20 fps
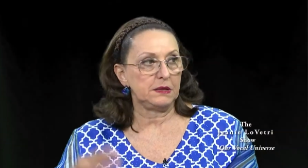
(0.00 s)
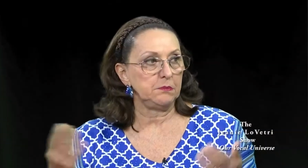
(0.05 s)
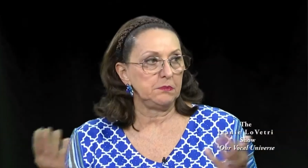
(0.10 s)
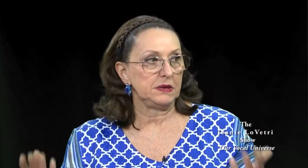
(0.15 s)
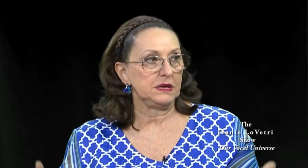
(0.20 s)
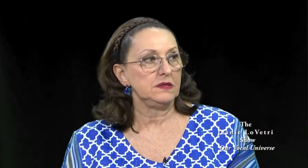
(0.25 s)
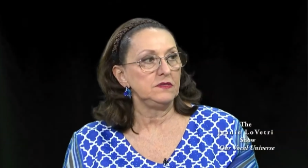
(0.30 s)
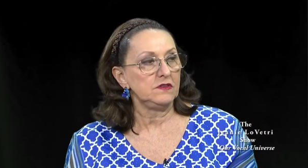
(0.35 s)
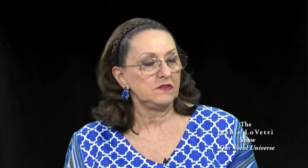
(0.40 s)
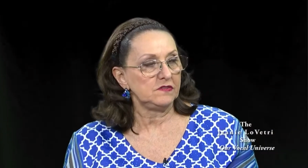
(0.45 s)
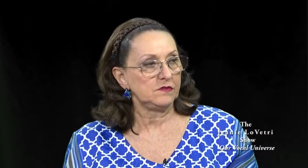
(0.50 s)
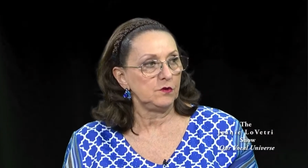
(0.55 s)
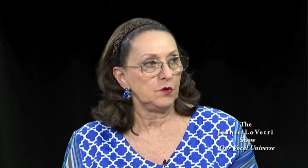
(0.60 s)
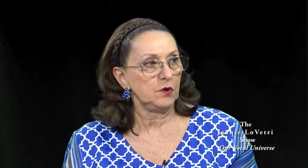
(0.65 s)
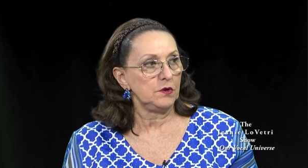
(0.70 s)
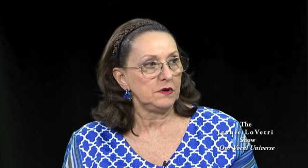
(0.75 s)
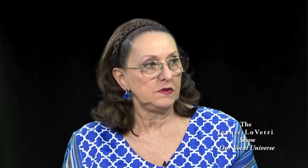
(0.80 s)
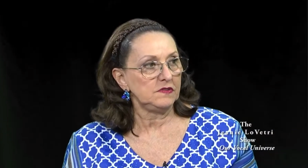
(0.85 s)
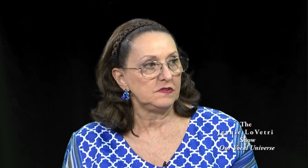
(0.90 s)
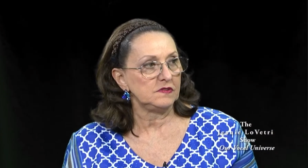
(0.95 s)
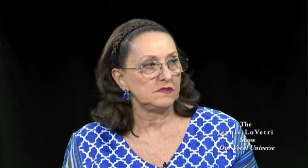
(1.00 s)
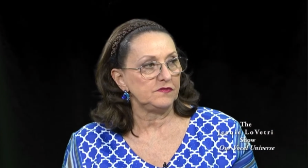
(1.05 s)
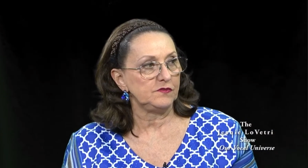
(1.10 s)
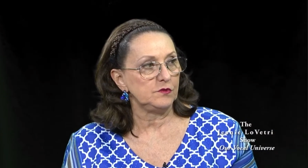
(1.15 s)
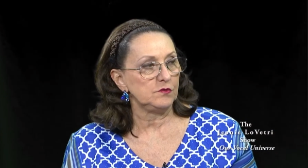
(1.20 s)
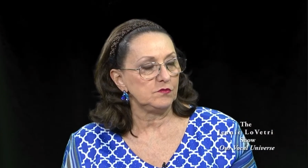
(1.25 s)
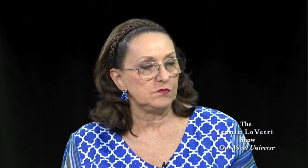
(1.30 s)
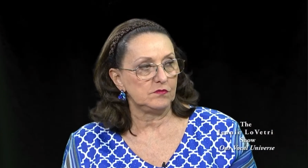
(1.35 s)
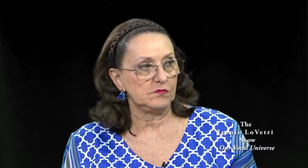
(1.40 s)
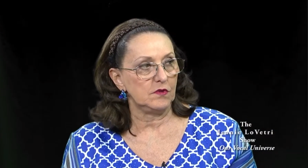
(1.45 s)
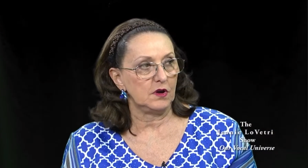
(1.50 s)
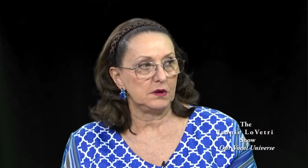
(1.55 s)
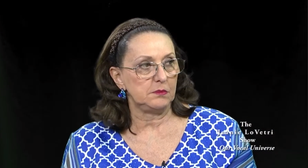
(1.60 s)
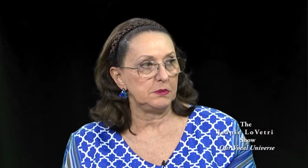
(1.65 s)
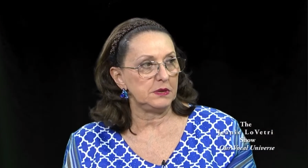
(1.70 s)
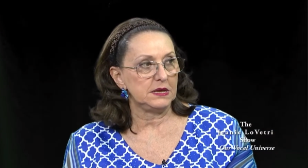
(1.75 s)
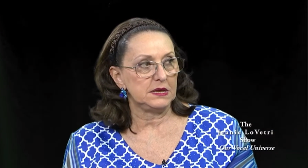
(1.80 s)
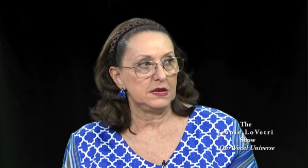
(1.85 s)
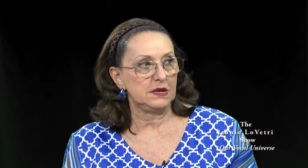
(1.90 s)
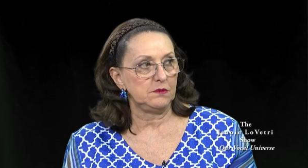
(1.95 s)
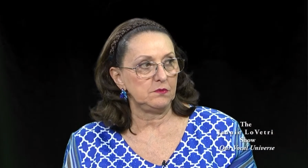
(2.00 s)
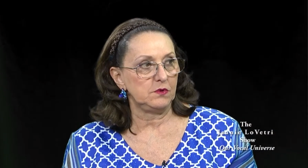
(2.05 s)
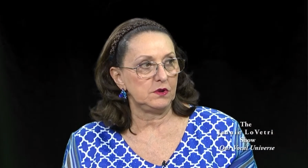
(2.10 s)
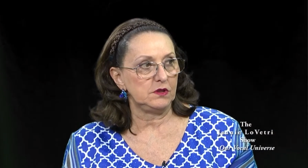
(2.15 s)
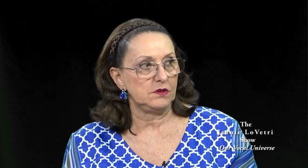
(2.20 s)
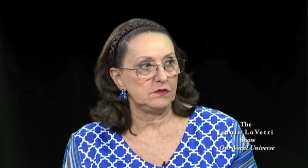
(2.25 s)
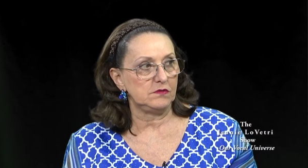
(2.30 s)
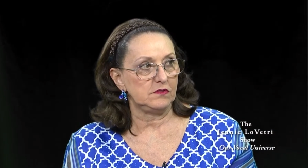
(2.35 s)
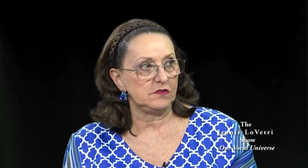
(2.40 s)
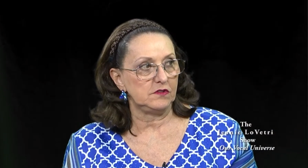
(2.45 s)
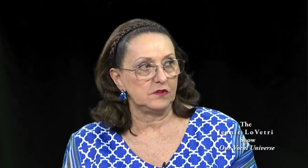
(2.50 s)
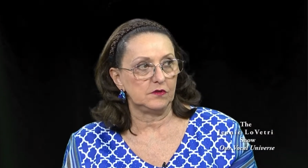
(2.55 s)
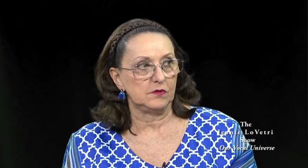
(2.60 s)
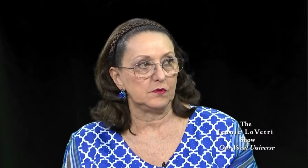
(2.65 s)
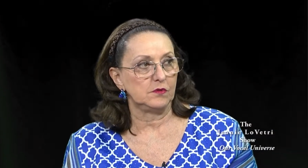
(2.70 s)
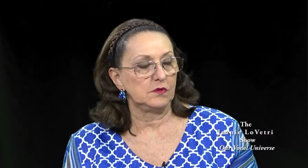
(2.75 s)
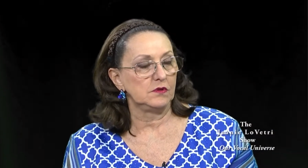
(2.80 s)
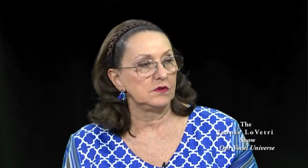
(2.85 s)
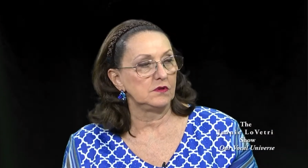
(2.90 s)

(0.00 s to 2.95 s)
be in this chorus? If you want to be in it, what do you do?